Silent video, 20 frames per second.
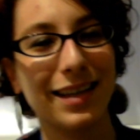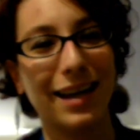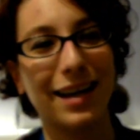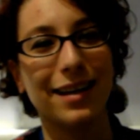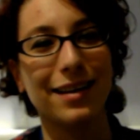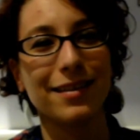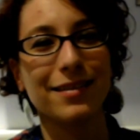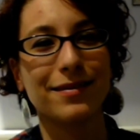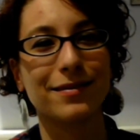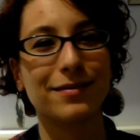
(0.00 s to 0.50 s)
yeah,
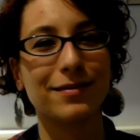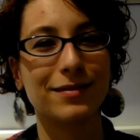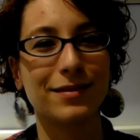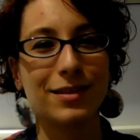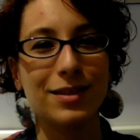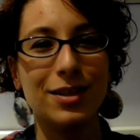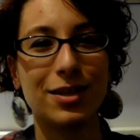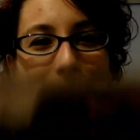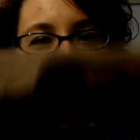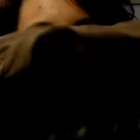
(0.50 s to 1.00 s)

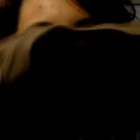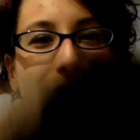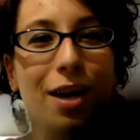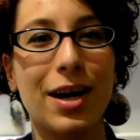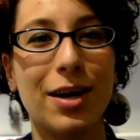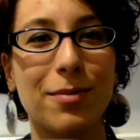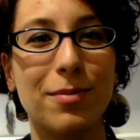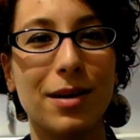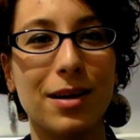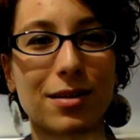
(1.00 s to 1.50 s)

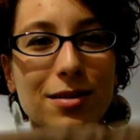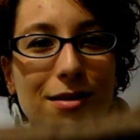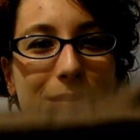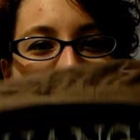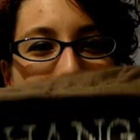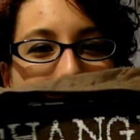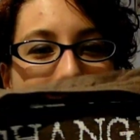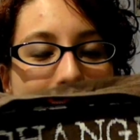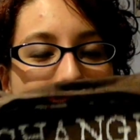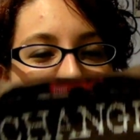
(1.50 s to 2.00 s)
try your
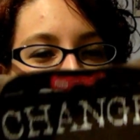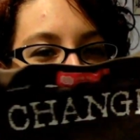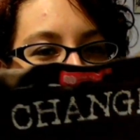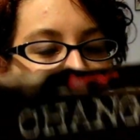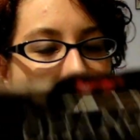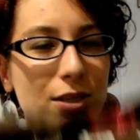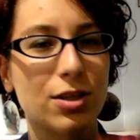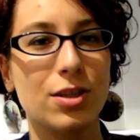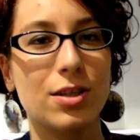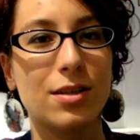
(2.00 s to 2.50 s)
best.
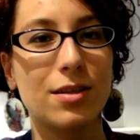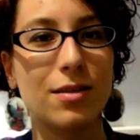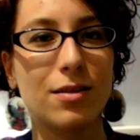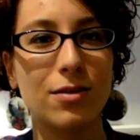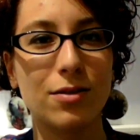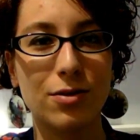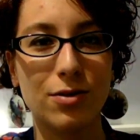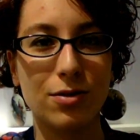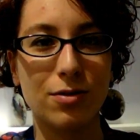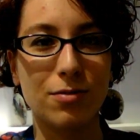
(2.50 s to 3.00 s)
Just